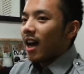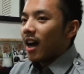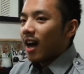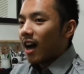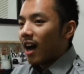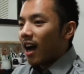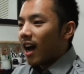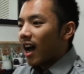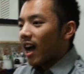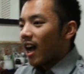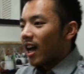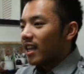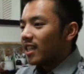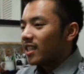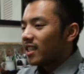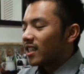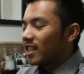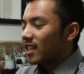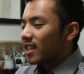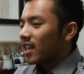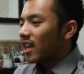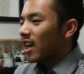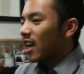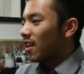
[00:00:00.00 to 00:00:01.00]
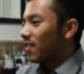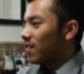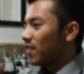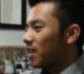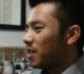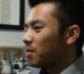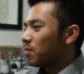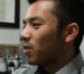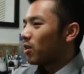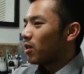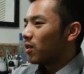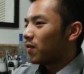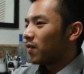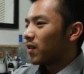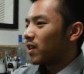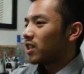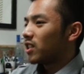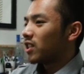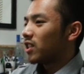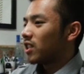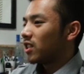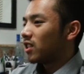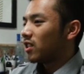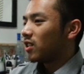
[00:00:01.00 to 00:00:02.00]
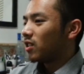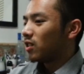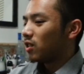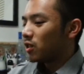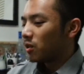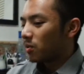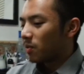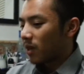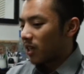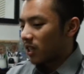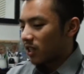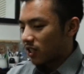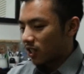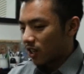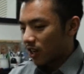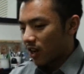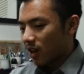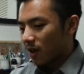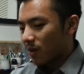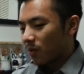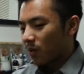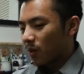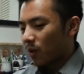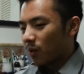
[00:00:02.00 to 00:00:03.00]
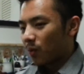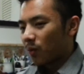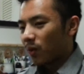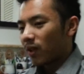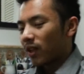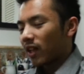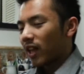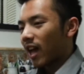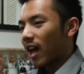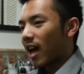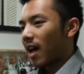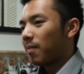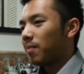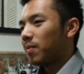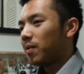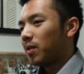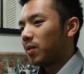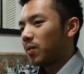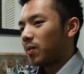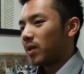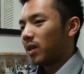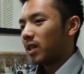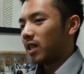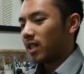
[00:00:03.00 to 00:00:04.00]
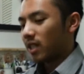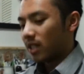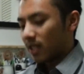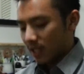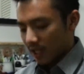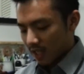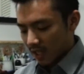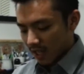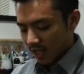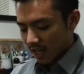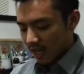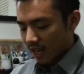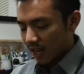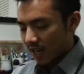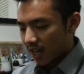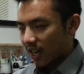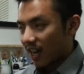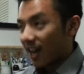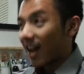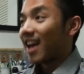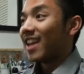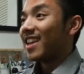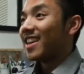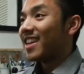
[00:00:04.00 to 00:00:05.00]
I didn't have any motivation to do my job. What really happened was I